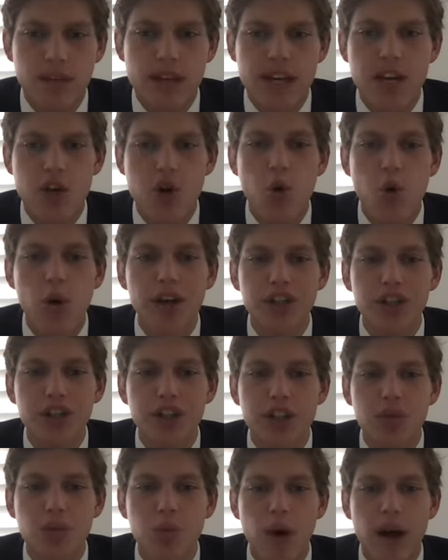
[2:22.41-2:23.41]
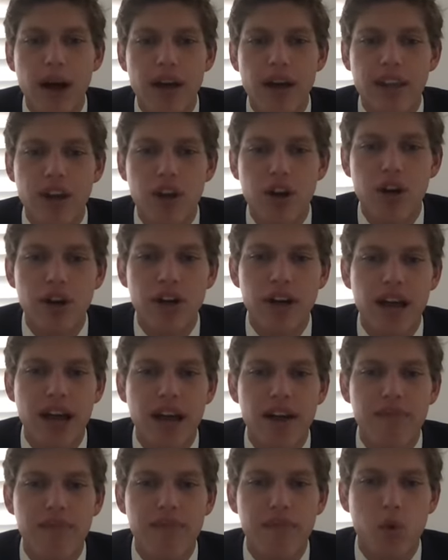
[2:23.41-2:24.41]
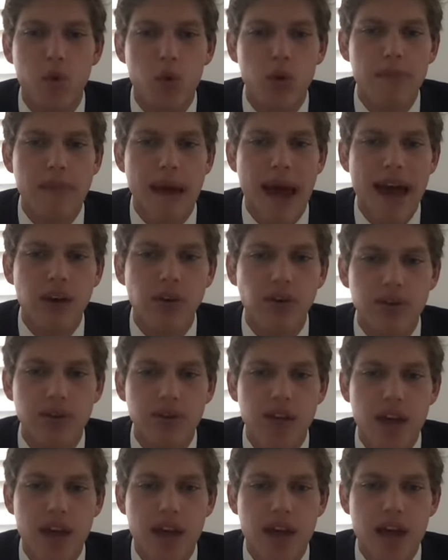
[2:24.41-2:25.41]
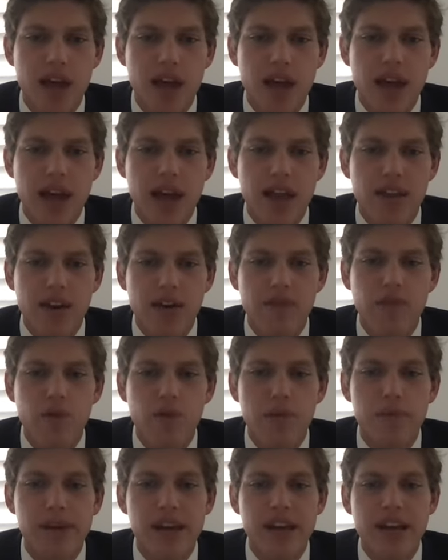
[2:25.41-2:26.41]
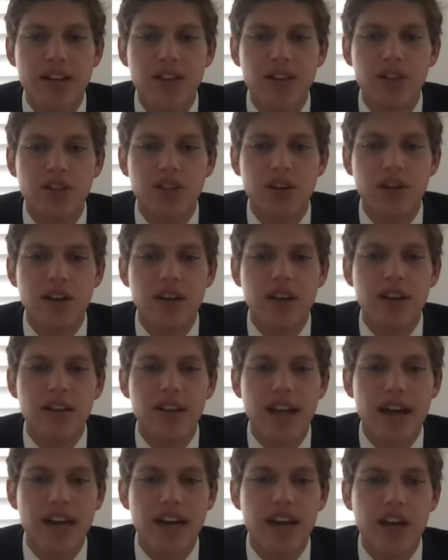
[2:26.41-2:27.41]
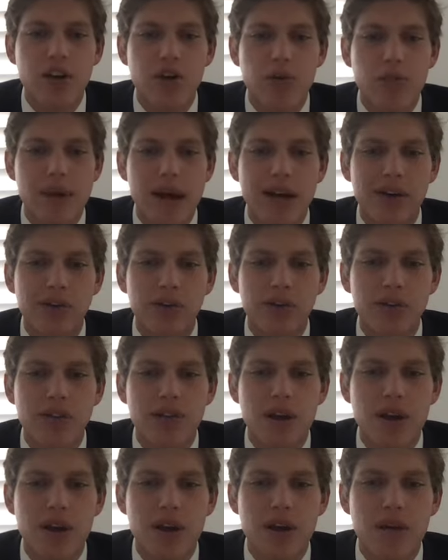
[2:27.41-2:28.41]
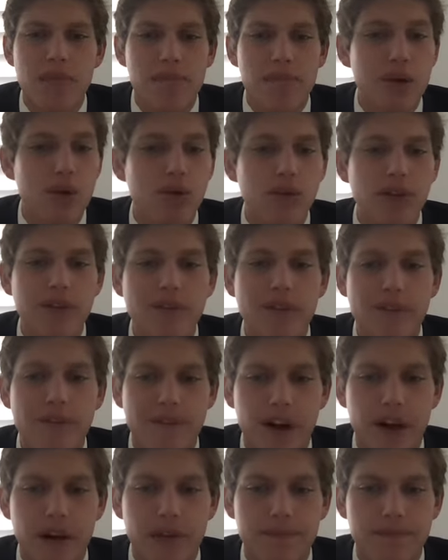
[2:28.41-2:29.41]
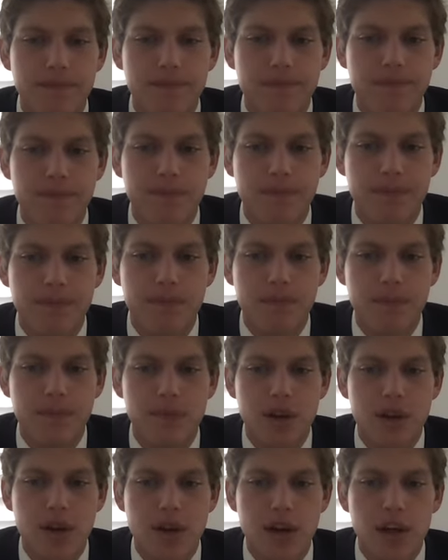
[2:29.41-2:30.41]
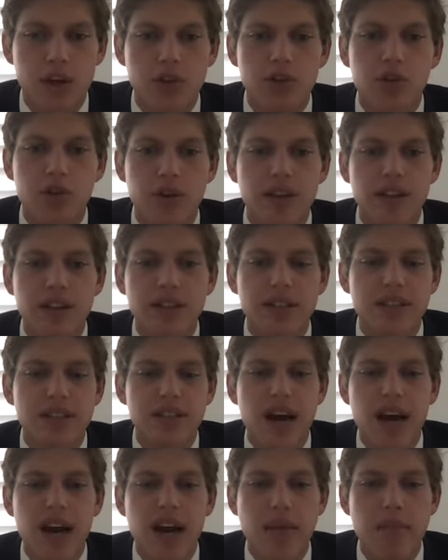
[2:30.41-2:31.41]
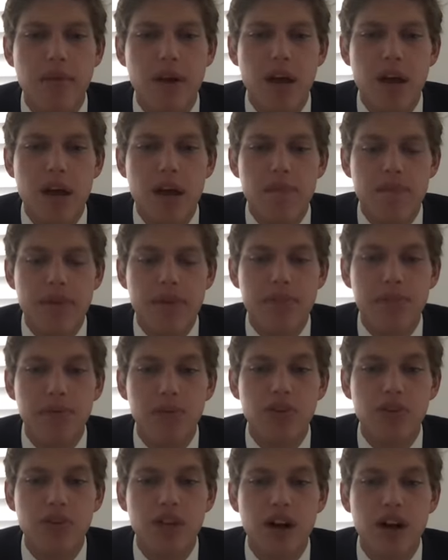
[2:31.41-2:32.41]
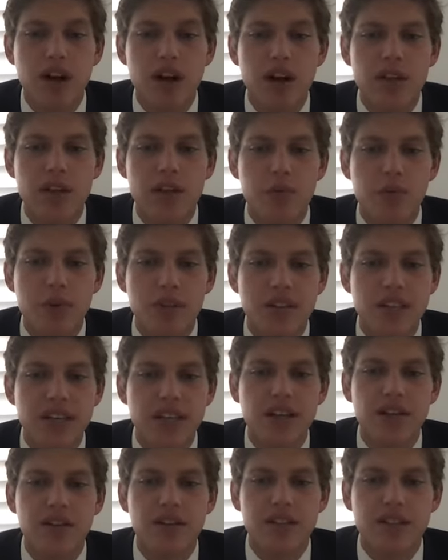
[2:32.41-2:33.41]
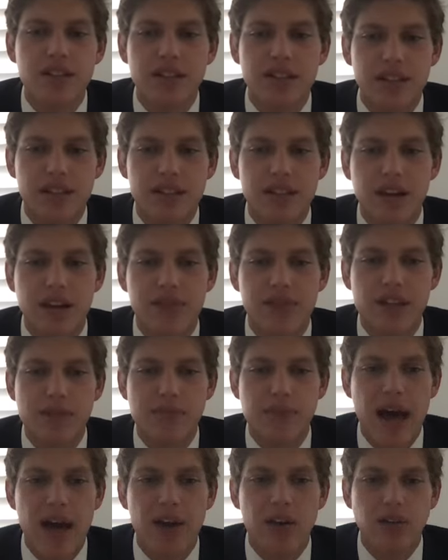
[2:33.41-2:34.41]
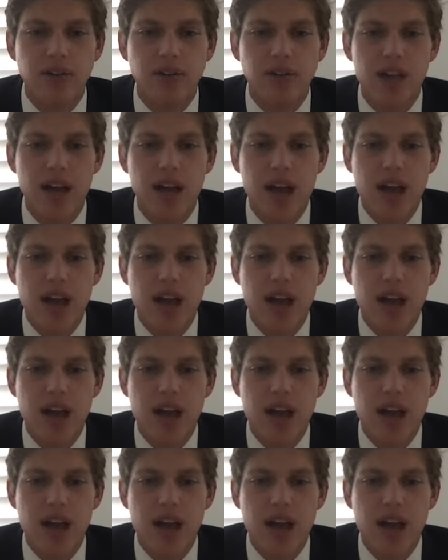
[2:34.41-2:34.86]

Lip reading: He questioned why they couldn't have more battles, and therefore began starting gladiator battles merely for fun. During this time, people saw the ridiculousness of these battles